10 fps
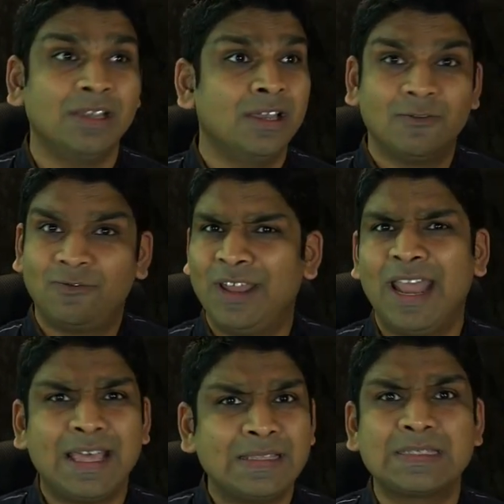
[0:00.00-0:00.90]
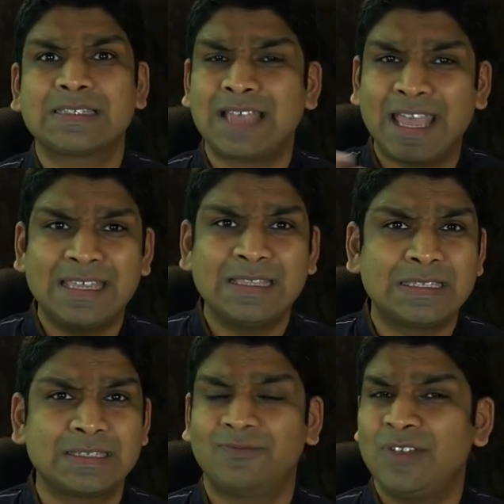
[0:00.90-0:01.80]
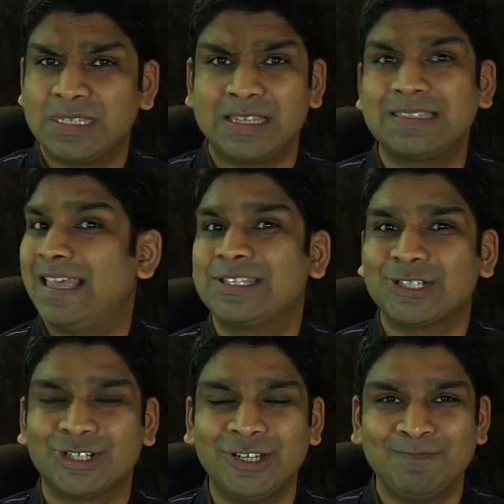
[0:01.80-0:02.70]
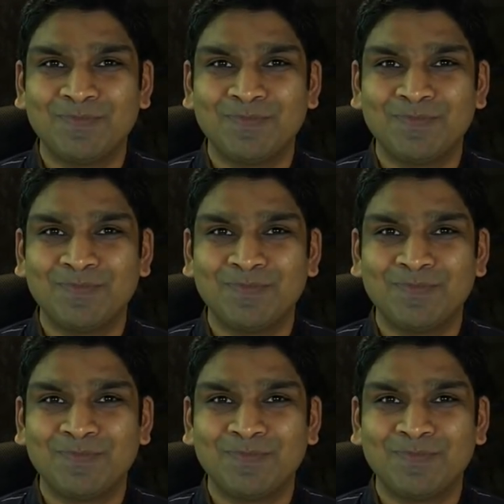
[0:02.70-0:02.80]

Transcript: finance, science, physics, etc.